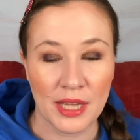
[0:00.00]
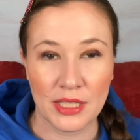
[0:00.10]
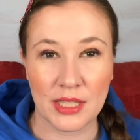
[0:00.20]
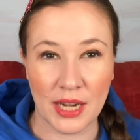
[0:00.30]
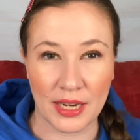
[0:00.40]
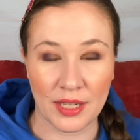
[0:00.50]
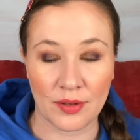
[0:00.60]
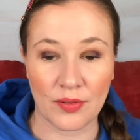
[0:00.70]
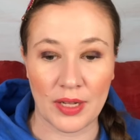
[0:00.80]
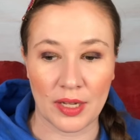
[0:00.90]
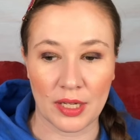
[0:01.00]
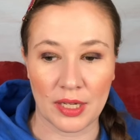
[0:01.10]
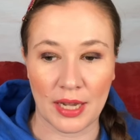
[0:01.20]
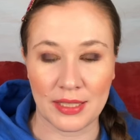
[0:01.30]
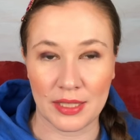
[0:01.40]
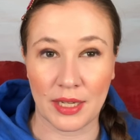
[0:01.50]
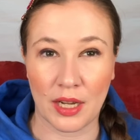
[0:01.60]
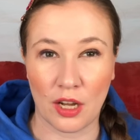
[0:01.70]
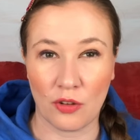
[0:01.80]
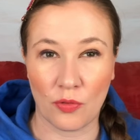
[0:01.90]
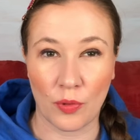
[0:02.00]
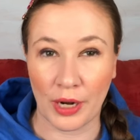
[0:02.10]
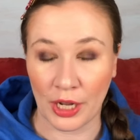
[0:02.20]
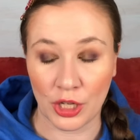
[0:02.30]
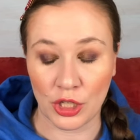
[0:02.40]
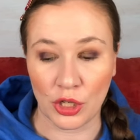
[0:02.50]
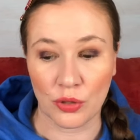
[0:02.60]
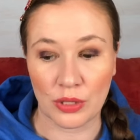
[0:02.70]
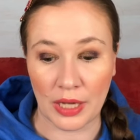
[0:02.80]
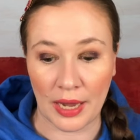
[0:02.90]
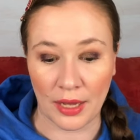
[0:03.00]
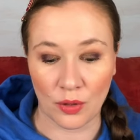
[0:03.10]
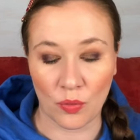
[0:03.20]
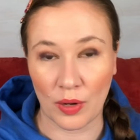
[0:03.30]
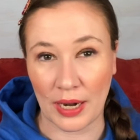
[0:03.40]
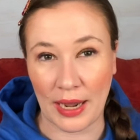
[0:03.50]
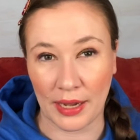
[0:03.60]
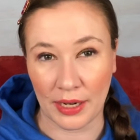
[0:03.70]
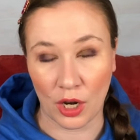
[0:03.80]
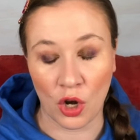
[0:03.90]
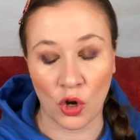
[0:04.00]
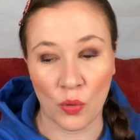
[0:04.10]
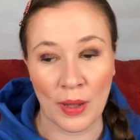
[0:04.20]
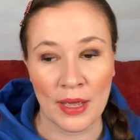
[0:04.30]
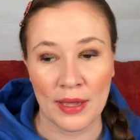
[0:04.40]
to kind of get an idea of what I could use and what I had at home